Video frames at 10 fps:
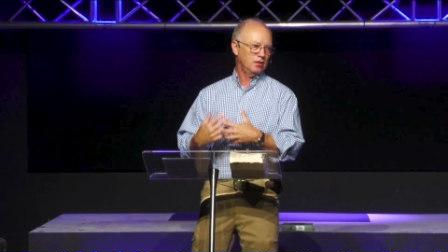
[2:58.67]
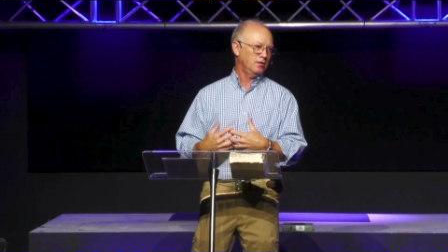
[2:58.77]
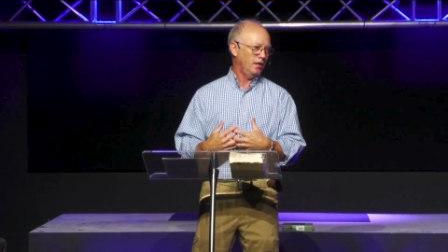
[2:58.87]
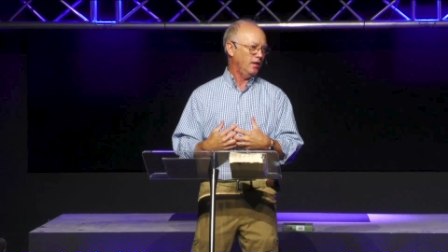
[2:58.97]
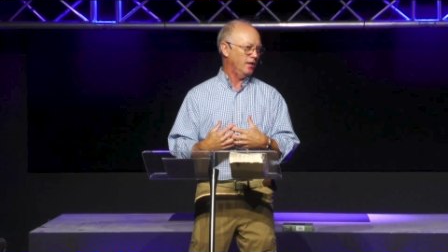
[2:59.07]

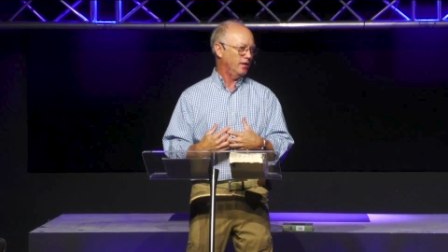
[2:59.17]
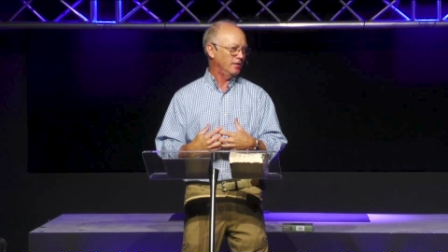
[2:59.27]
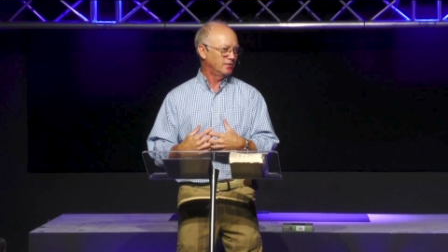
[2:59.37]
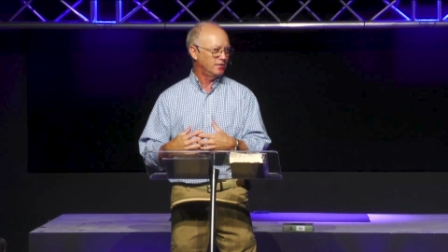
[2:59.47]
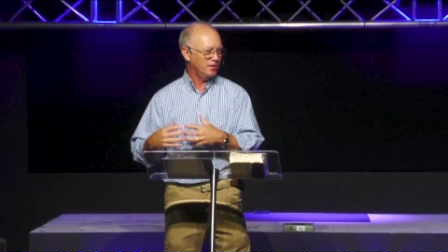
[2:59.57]
And
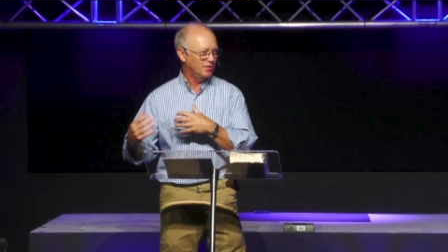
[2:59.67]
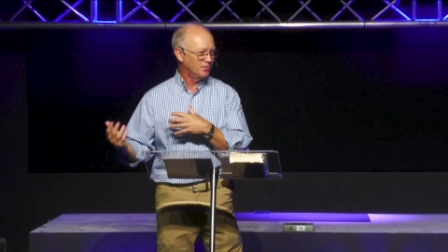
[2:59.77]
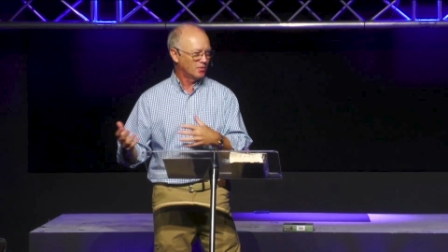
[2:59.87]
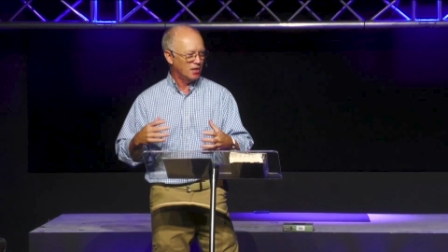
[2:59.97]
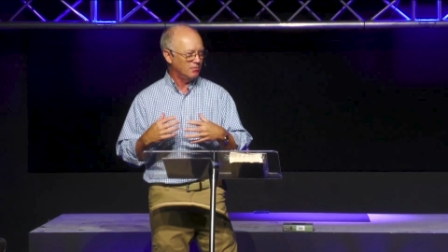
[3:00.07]
Tim
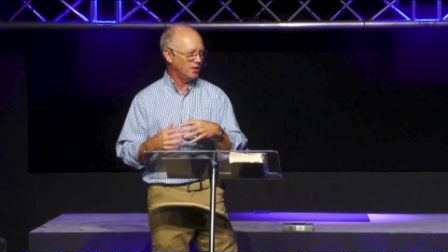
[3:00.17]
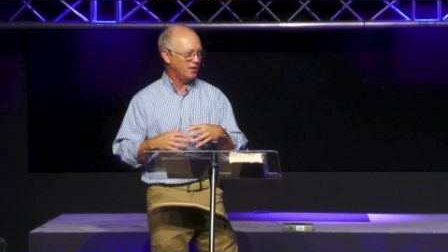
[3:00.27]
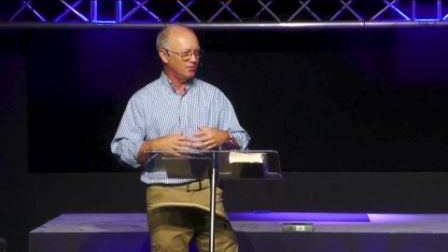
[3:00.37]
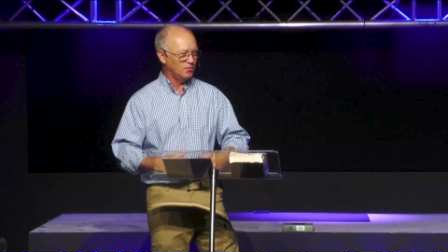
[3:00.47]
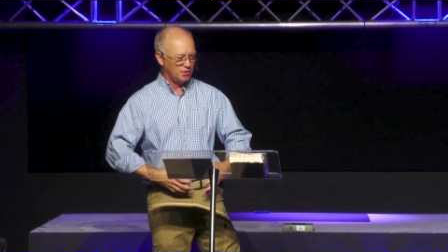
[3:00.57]
come
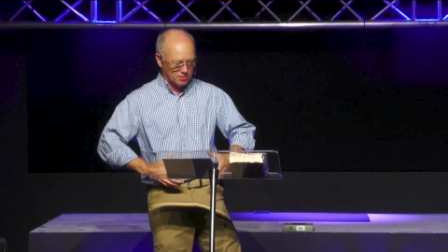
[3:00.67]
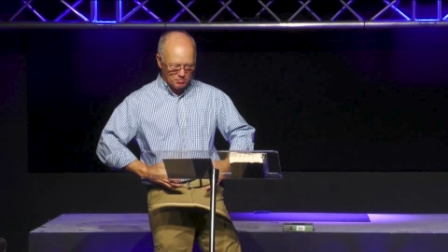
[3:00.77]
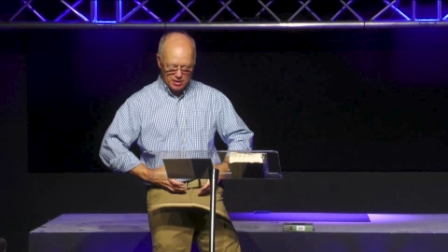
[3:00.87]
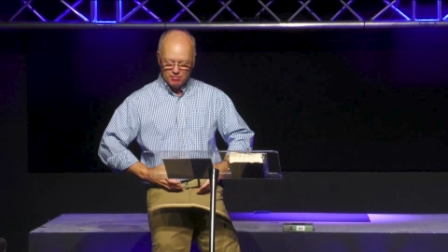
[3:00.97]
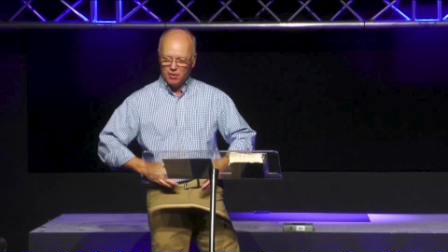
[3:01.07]
in with his
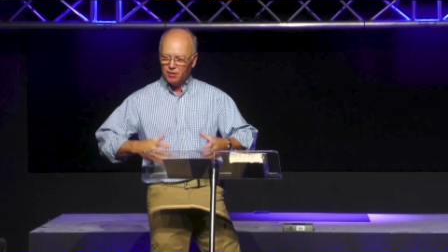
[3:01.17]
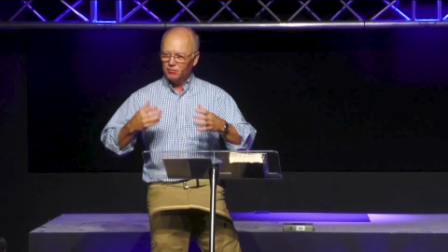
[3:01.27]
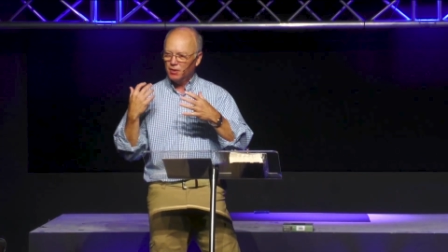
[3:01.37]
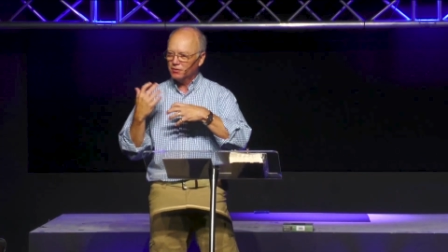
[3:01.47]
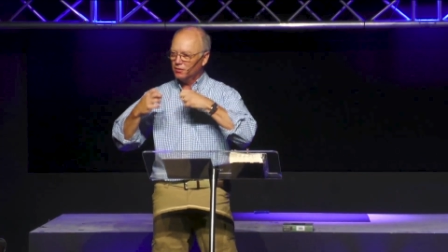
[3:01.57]
big belt
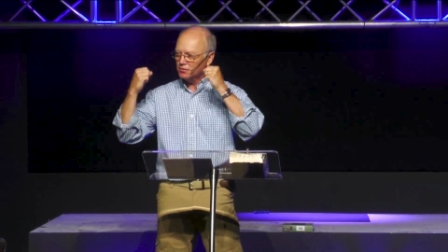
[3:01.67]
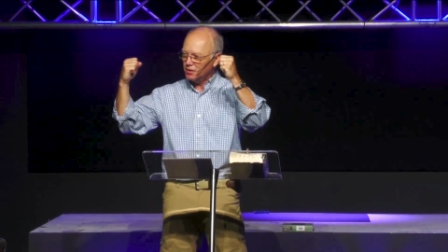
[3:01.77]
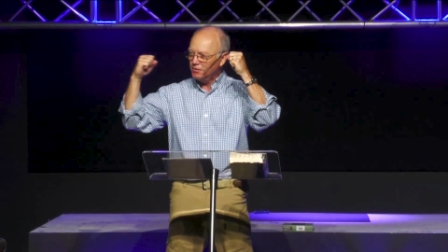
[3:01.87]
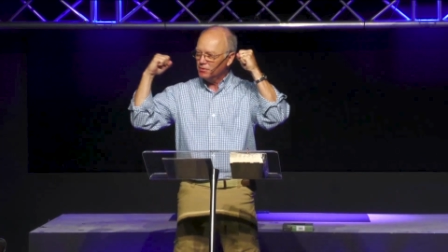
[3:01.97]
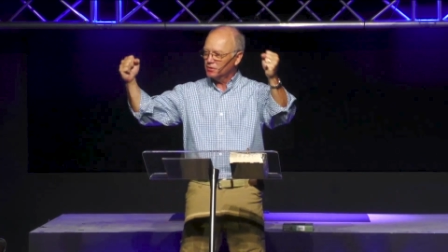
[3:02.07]
buckle, and he
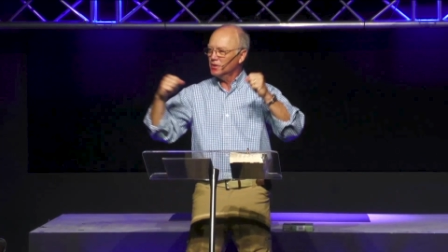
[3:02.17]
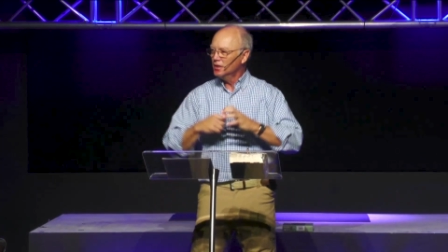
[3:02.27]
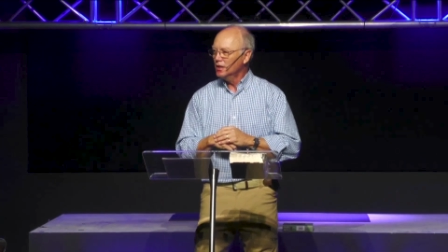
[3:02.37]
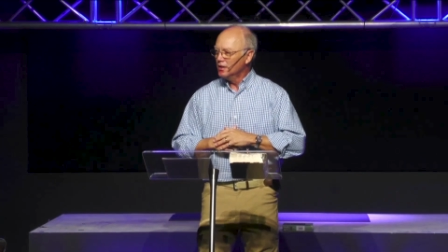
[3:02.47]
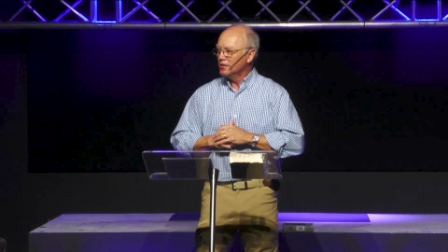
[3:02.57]
was,
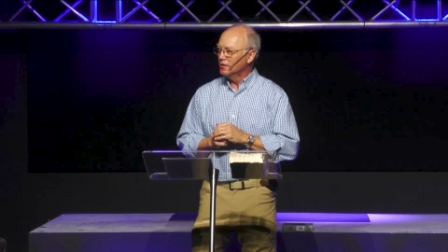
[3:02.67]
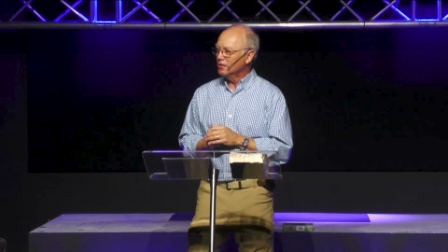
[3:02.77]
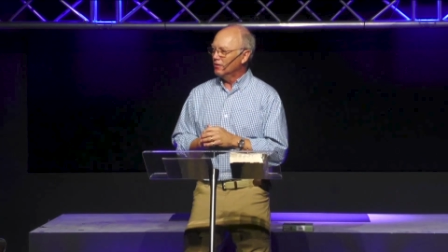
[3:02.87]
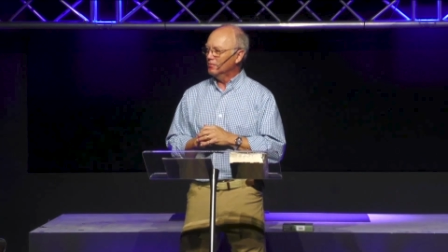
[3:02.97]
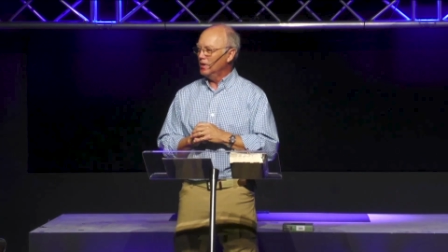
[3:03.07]
you
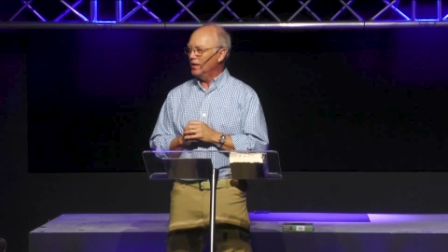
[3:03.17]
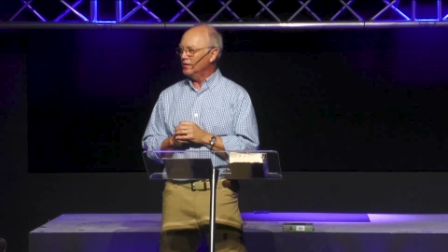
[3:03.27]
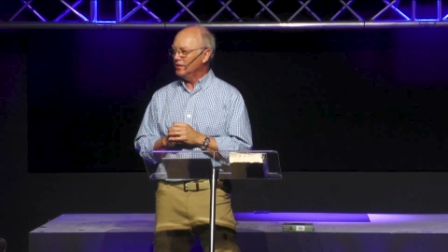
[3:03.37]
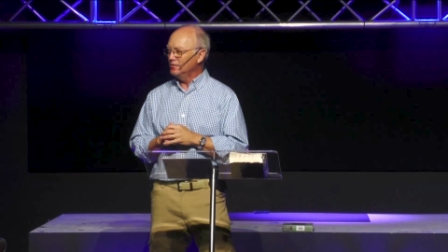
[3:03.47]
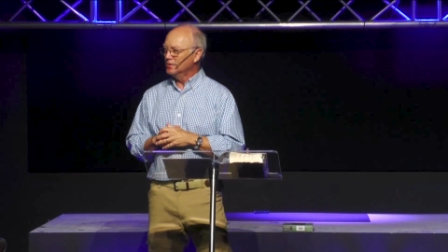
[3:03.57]
know, man,
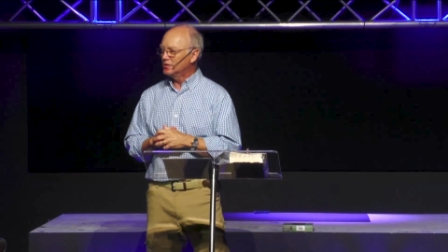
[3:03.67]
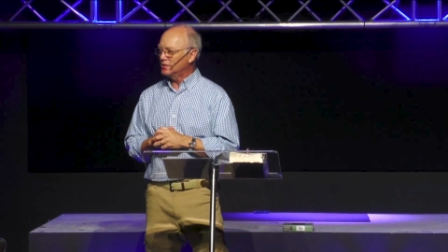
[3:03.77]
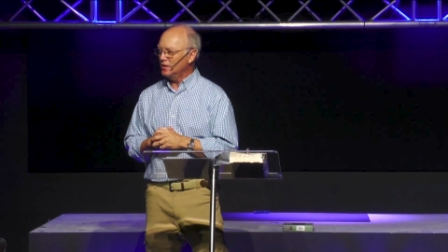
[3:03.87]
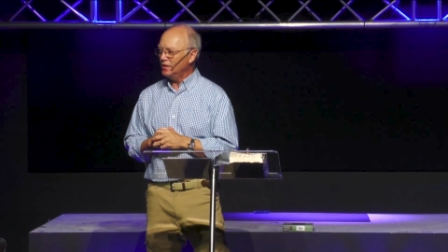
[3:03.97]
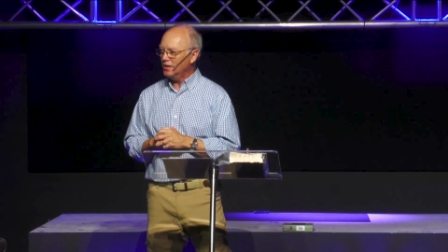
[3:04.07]
he was
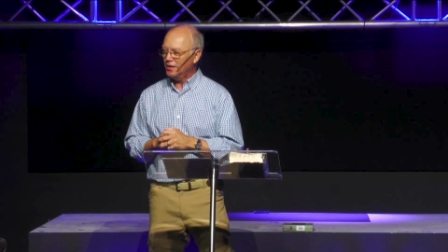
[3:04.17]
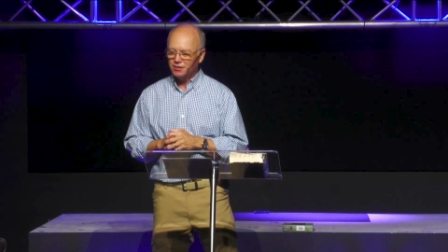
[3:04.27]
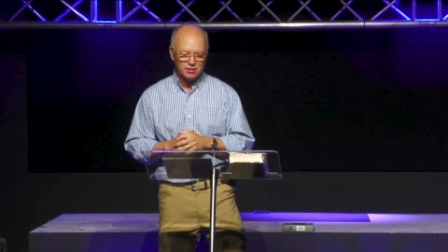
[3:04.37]
singing and stuff.